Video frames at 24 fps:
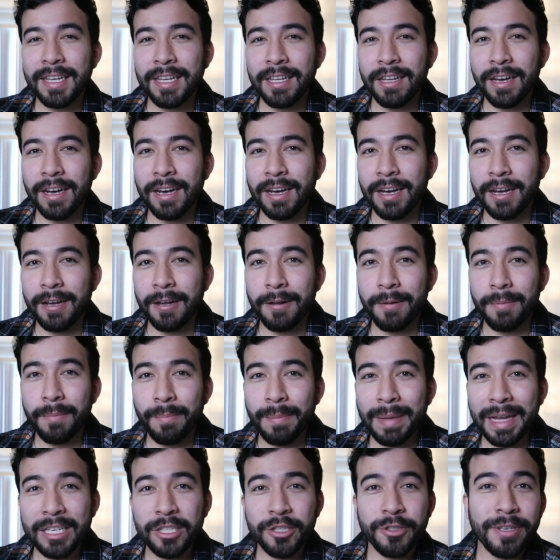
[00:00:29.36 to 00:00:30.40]
uh,
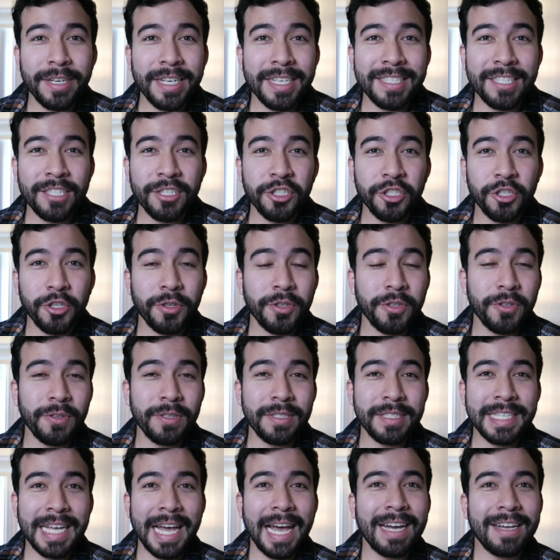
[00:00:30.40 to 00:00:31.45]
metrics and show you
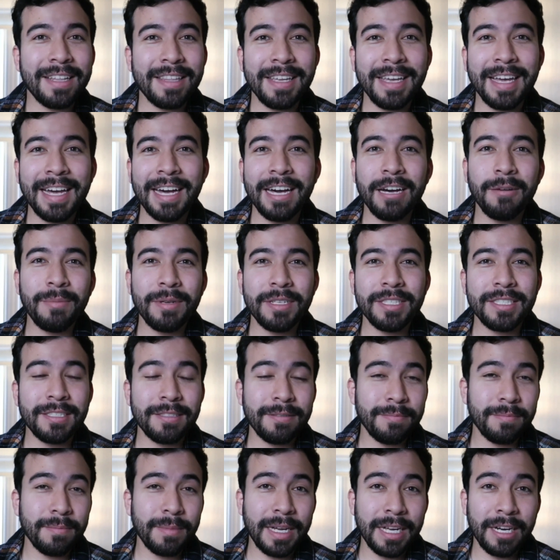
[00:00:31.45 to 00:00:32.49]
exactly how much
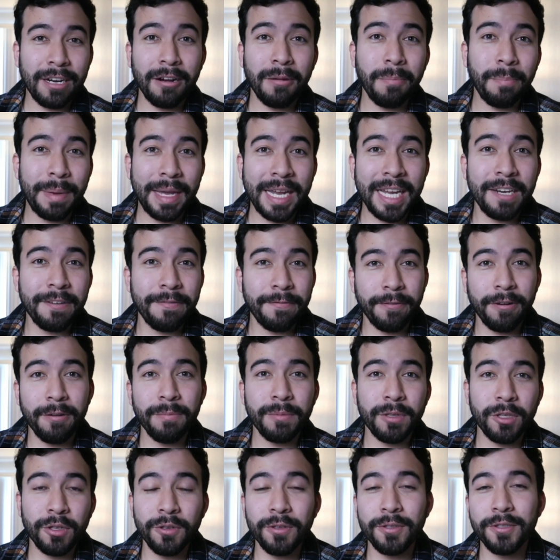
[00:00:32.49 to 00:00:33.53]
I got paid
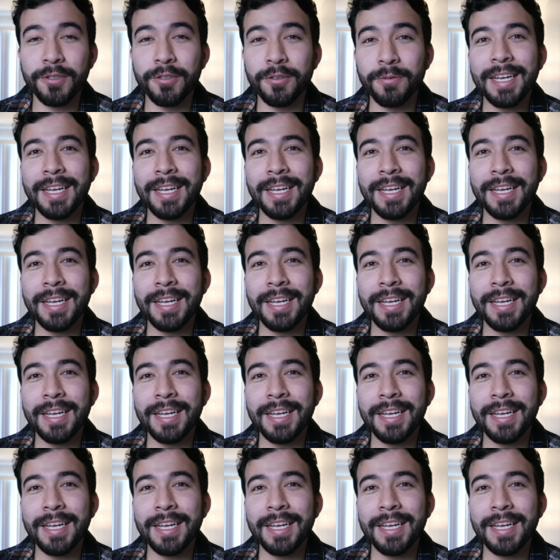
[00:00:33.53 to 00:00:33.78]
from YouTube